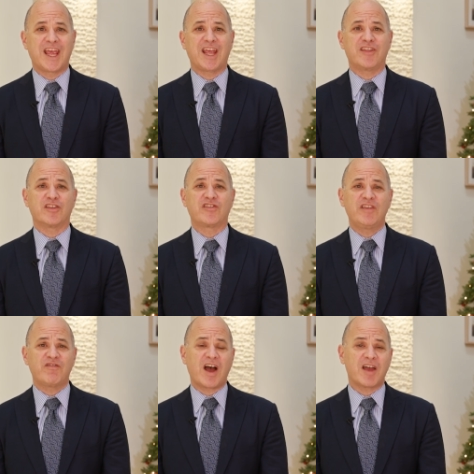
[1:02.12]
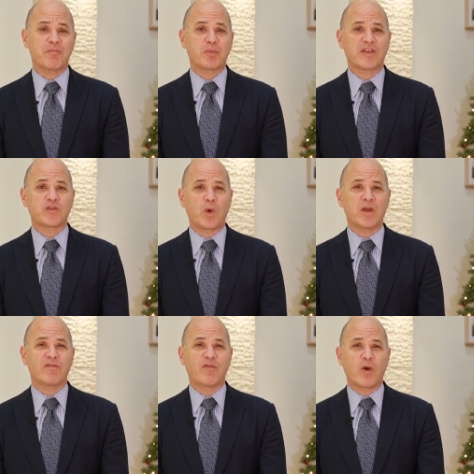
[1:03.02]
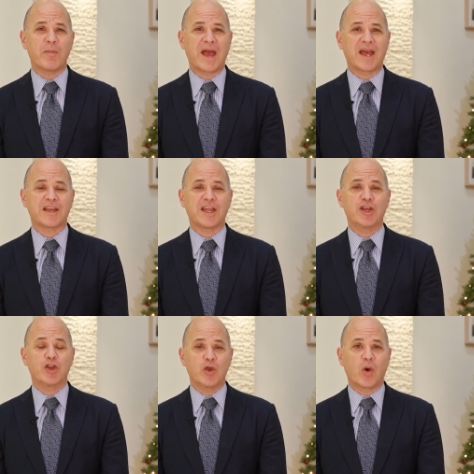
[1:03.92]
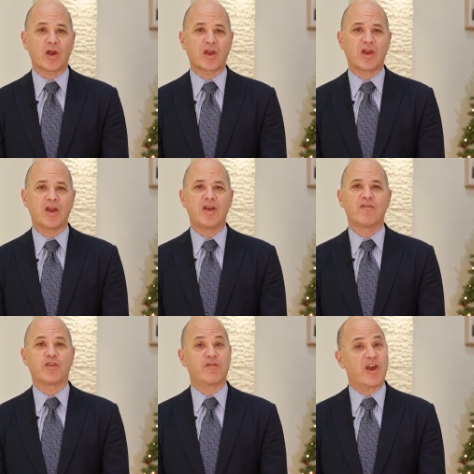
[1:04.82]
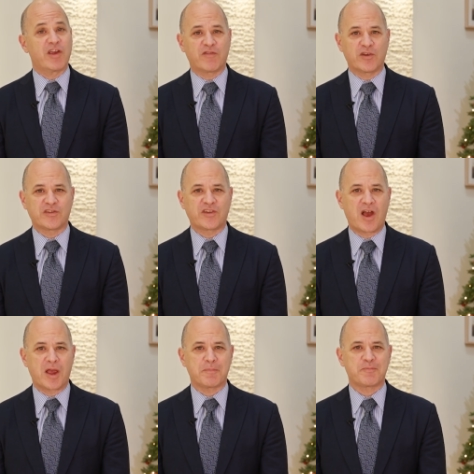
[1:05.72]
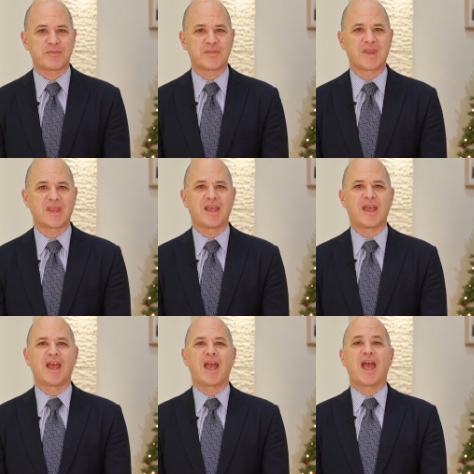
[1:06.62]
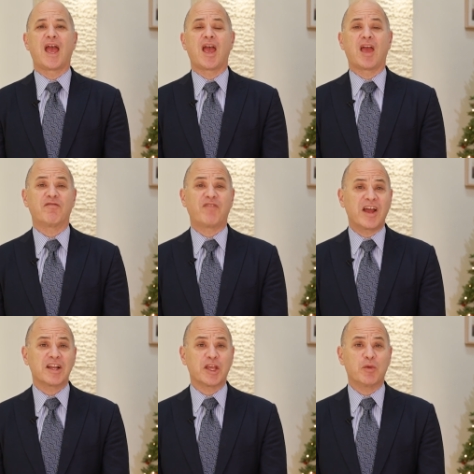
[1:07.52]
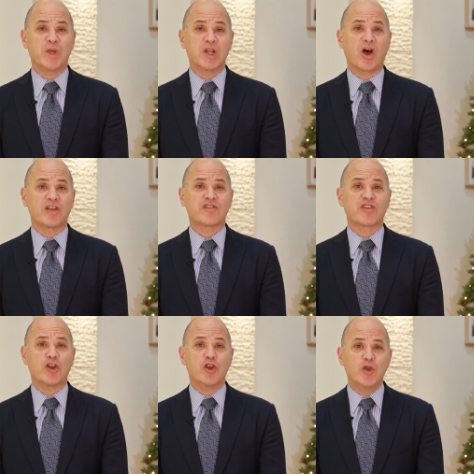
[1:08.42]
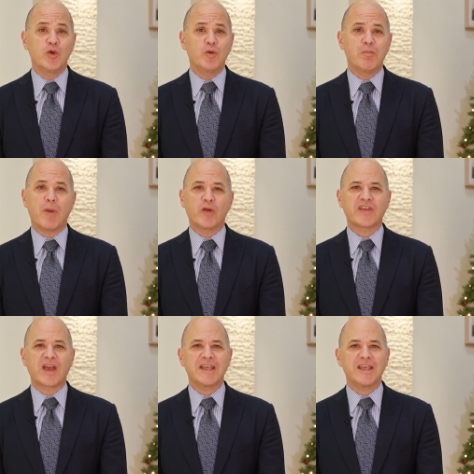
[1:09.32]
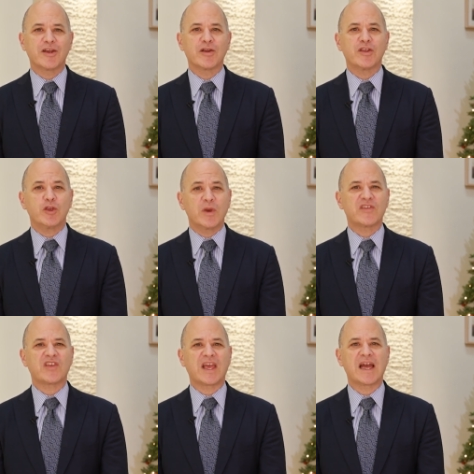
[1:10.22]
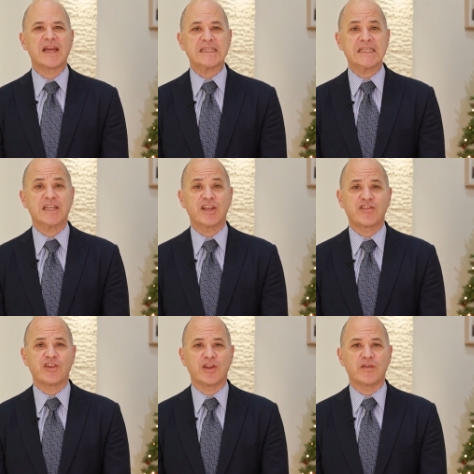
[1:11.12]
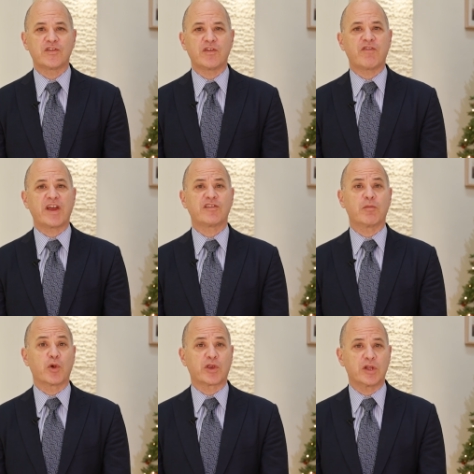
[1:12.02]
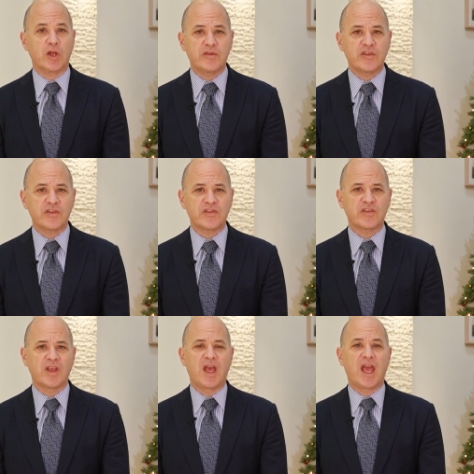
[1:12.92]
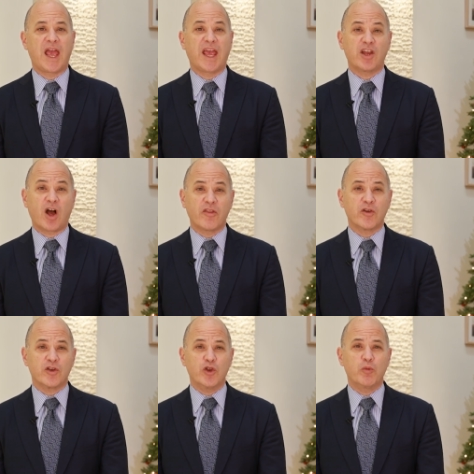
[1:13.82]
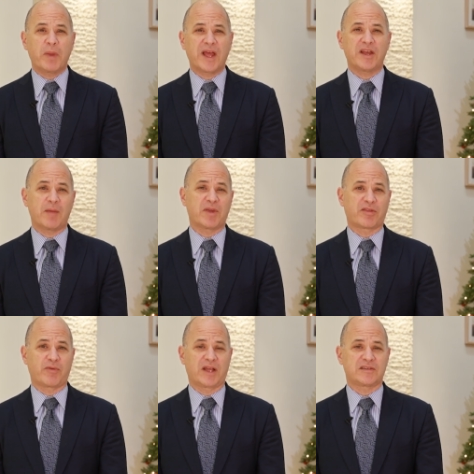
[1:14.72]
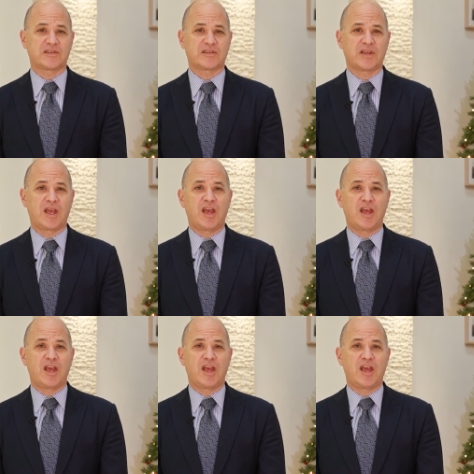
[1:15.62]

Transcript: in the C5 plus one format in New York for the very first time. And finally, we launched new multi-year USAID initiatives to fight tuberculosis and other new pandemic threats,